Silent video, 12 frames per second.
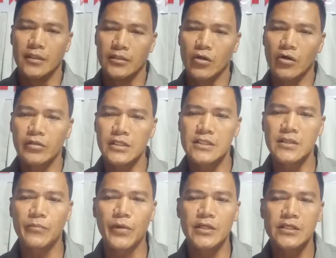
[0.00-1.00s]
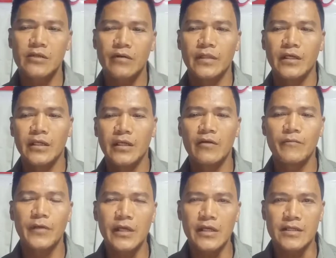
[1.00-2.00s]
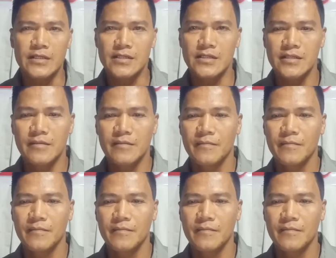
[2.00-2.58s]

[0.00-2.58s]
The throne is the presence of the King of Kings,